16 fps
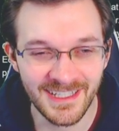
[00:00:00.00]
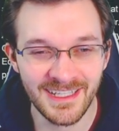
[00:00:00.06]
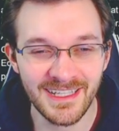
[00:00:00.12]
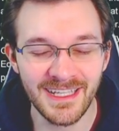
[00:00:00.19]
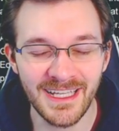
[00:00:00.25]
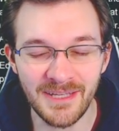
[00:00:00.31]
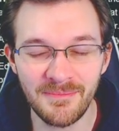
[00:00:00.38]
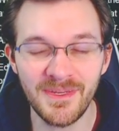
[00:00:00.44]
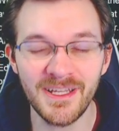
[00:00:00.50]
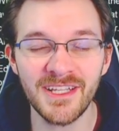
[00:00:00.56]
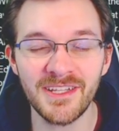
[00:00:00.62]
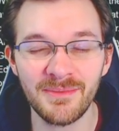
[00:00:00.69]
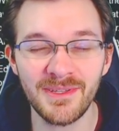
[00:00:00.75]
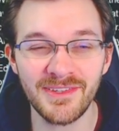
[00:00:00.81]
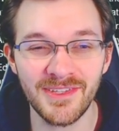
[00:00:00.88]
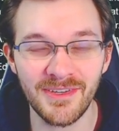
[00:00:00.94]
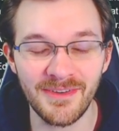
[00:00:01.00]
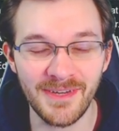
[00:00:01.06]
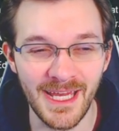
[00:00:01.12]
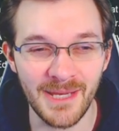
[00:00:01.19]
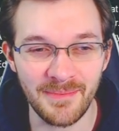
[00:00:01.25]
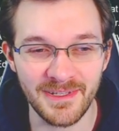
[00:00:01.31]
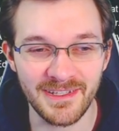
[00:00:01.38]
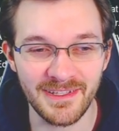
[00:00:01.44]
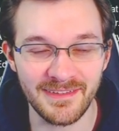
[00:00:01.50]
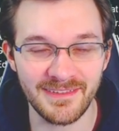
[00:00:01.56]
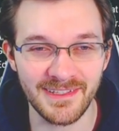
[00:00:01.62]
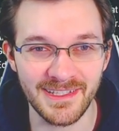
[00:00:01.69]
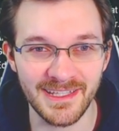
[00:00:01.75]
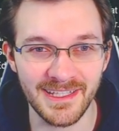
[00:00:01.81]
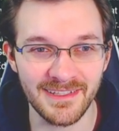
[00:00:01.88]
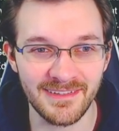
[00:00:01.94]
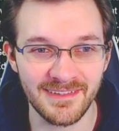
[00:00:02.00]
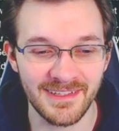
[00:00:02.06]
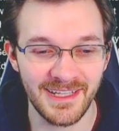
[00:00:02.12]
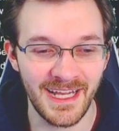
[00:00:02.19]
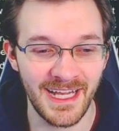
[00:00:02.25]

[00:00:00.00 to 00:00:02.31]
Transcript: It makes me so happy to see this.